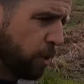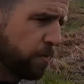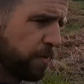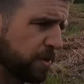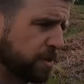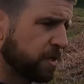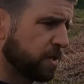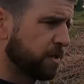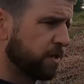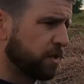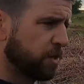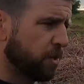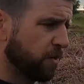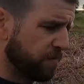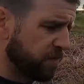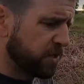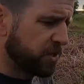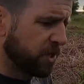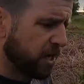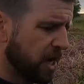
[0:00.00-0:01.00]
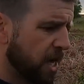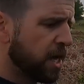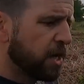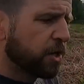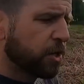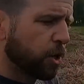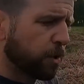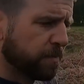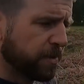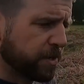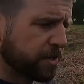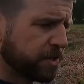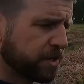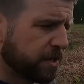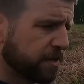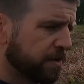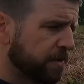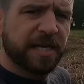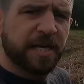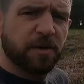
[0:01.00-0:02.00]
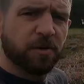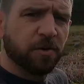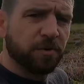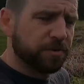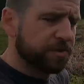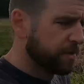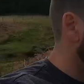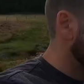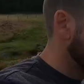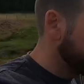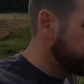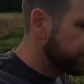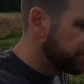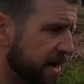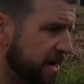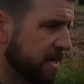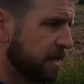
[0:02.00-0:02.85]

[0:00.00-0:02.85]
cupboard covers, cupboard, what's it called? Cupboard,